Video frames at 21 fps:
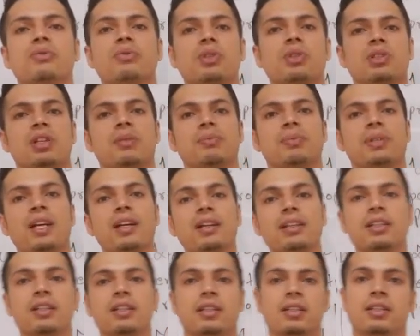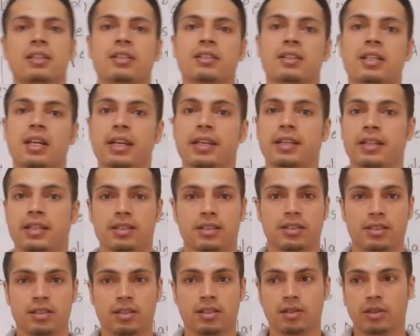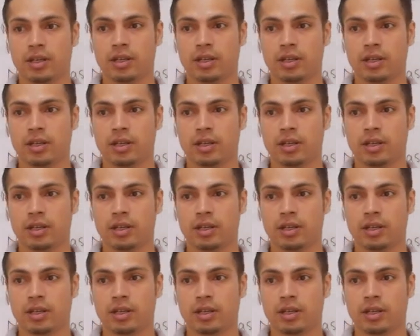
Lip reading: for subject science.